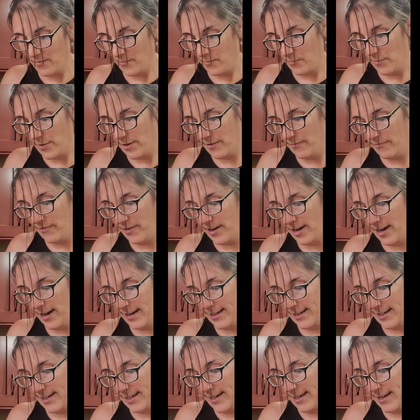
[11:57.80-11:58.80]
We've
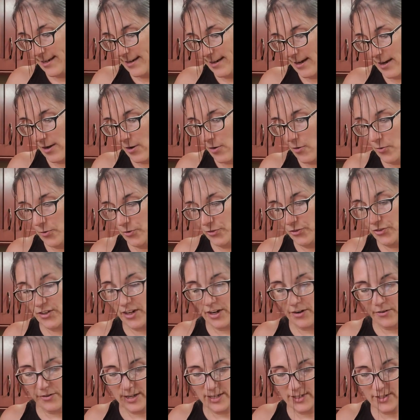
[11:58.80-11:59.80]
got a whole
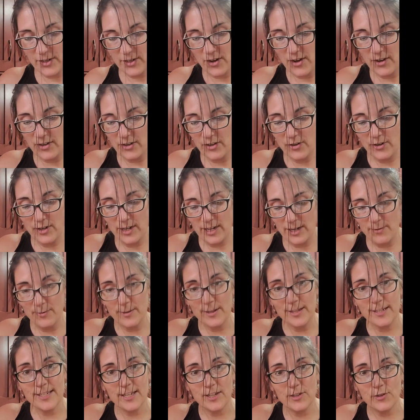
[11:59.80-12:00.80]
series on cooking
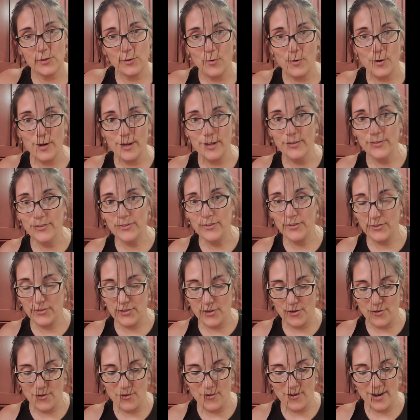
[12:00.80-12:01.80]
with essential oils, so go